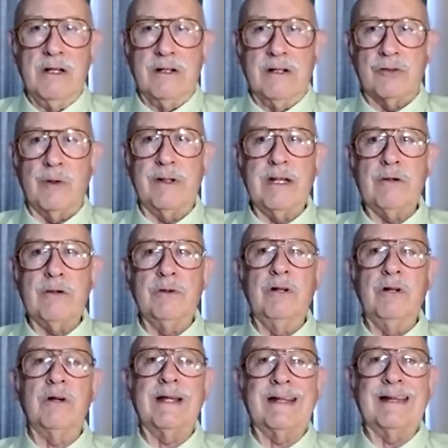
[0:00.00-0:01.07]
So I think when you
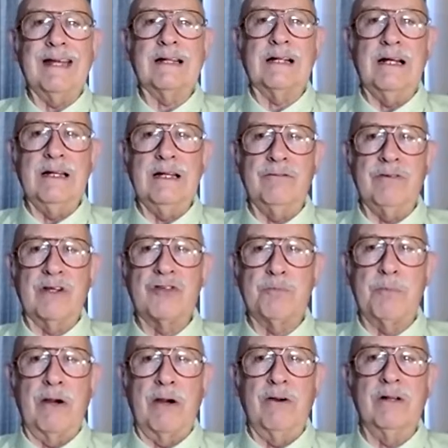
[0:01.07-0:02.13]
look at that kind of
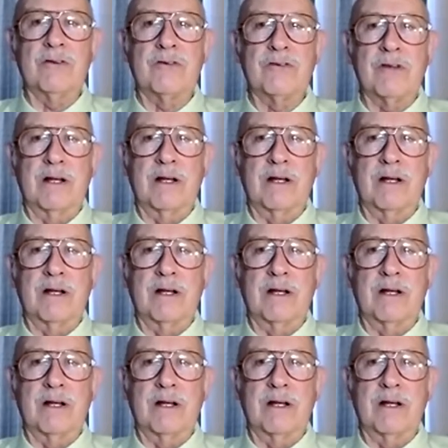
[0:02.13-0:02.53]
experience,